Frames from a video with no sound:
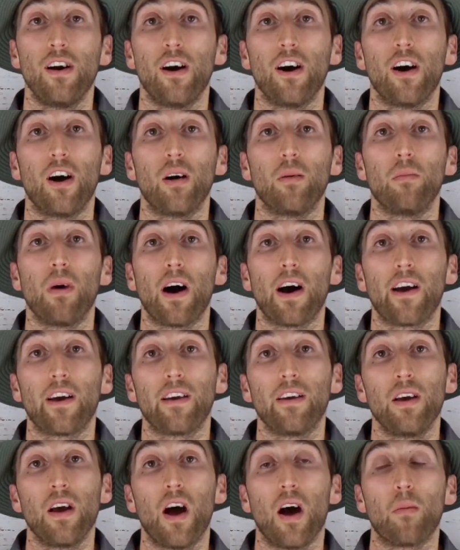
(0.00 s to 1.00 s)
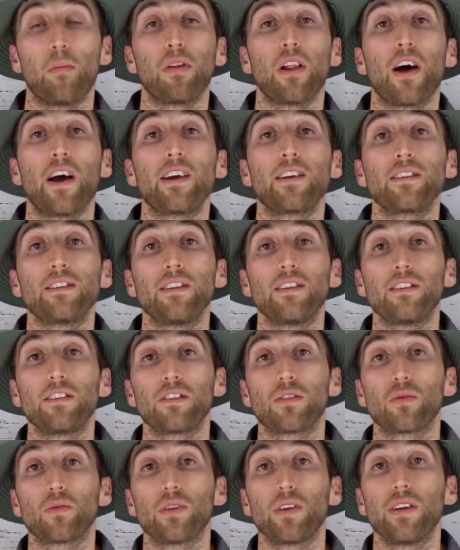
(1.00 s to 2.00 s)
by applying these
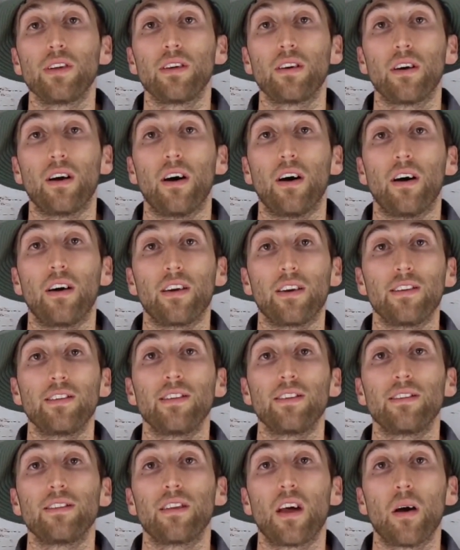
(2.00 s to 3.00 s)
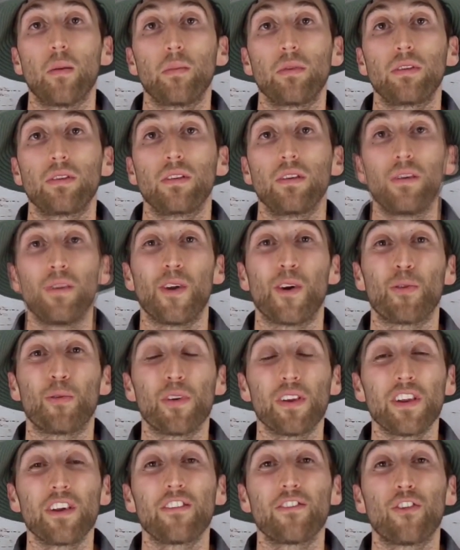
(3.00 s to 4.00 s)
3 easy steps. They're
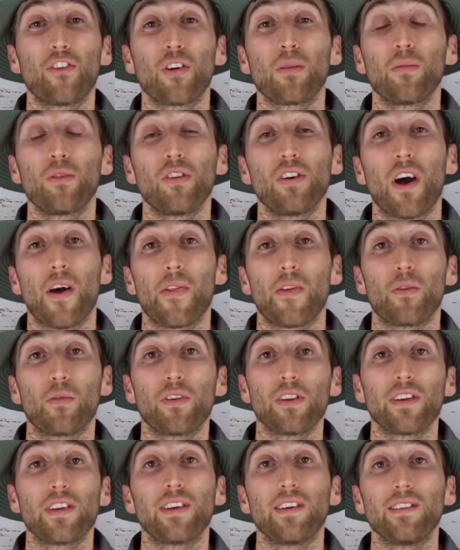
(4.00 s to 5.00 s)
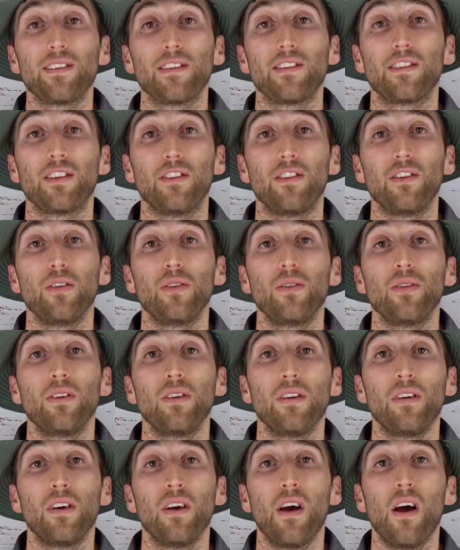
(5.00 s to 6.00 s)
really affordable and they're really easy to do.
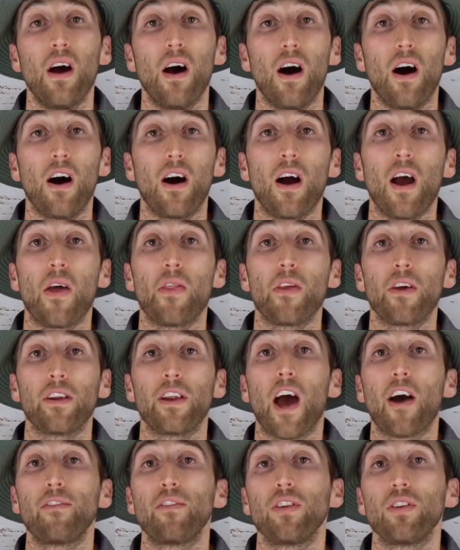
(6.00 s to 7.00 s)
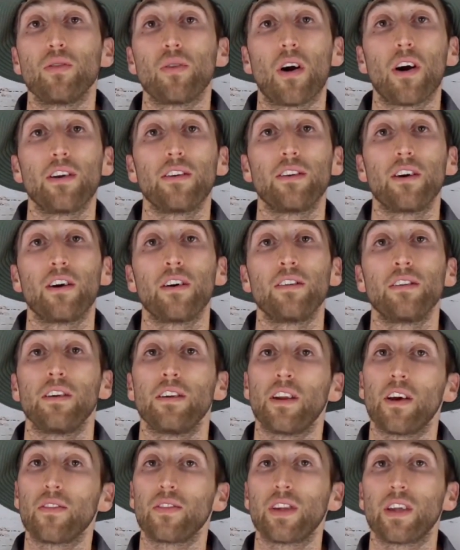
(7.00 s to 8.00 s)
And then after you are done
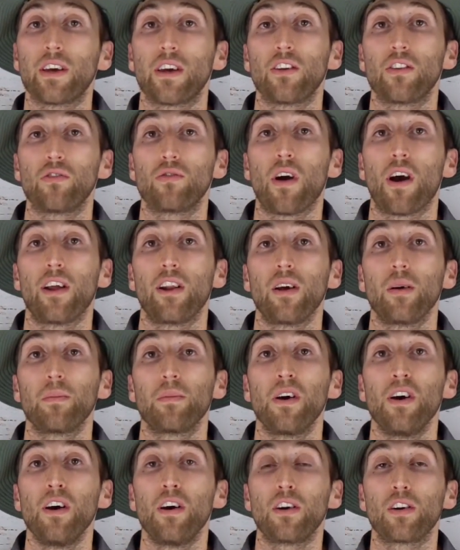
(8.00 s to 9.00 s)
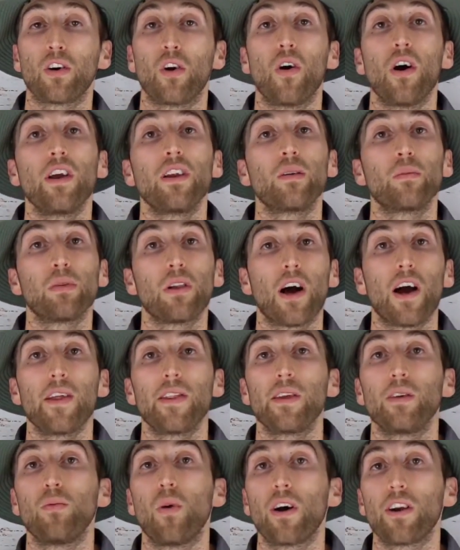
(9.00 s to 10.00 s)
and everything has dried up, go ahead and apply
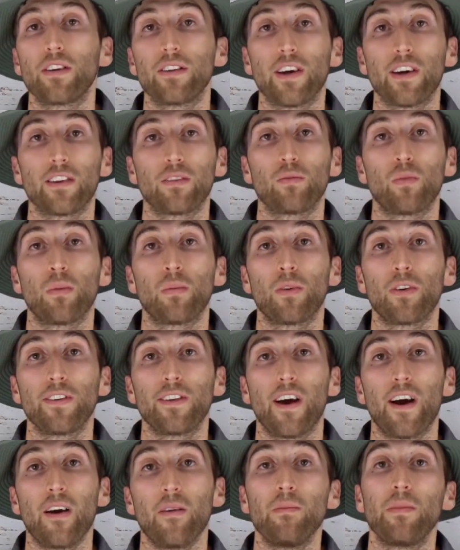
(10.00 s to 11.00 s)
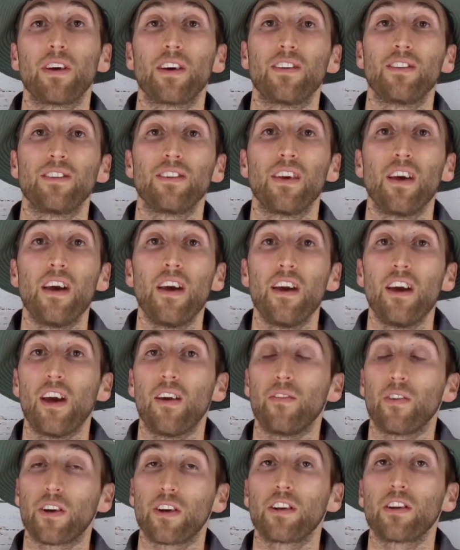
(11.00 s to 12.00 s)
the water test one more time, because
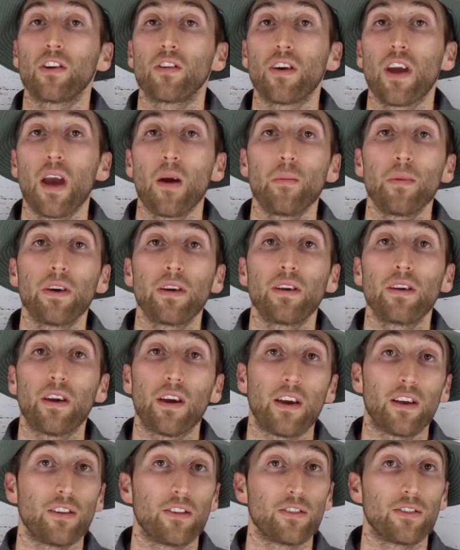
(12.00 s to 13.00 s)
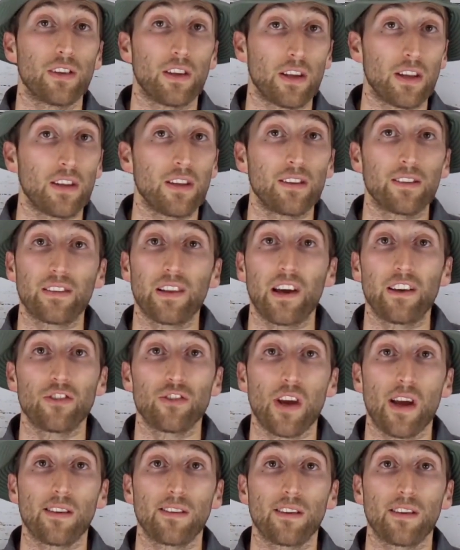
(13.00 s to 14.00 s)
if you're going to go camping and there's any slight
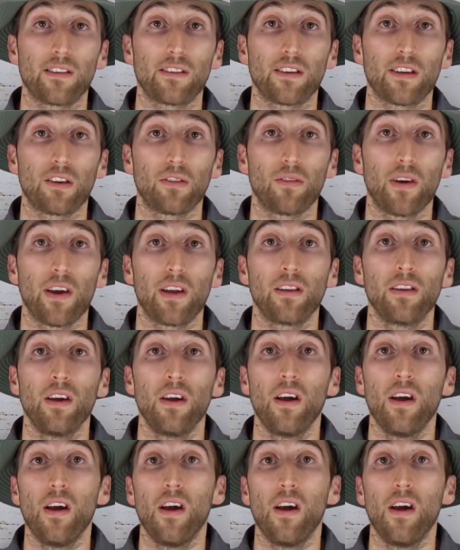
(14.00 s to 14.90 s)
chance that it's going to rain,